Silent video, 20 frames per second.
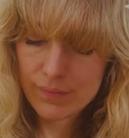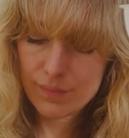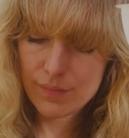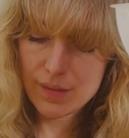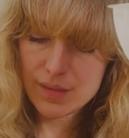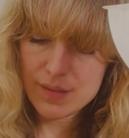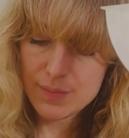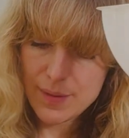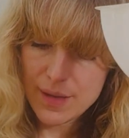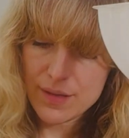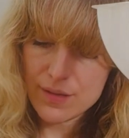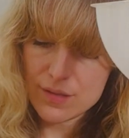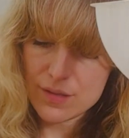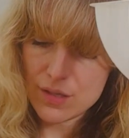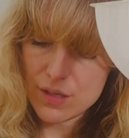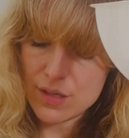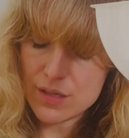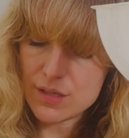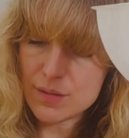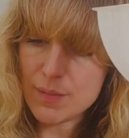Smells
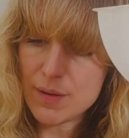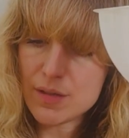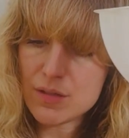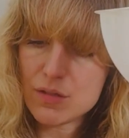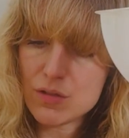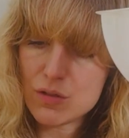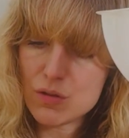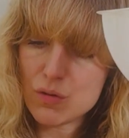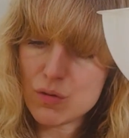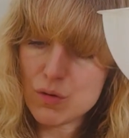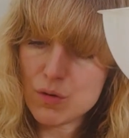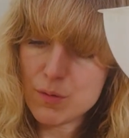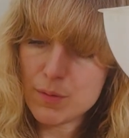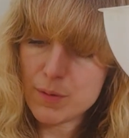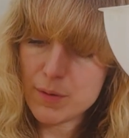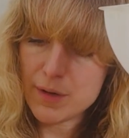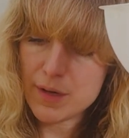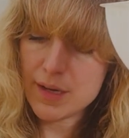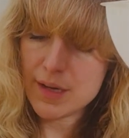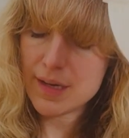good, smells
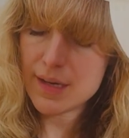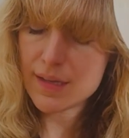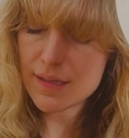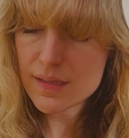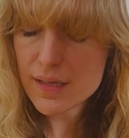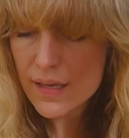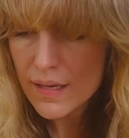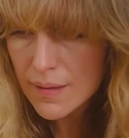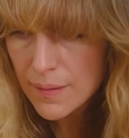strawberries.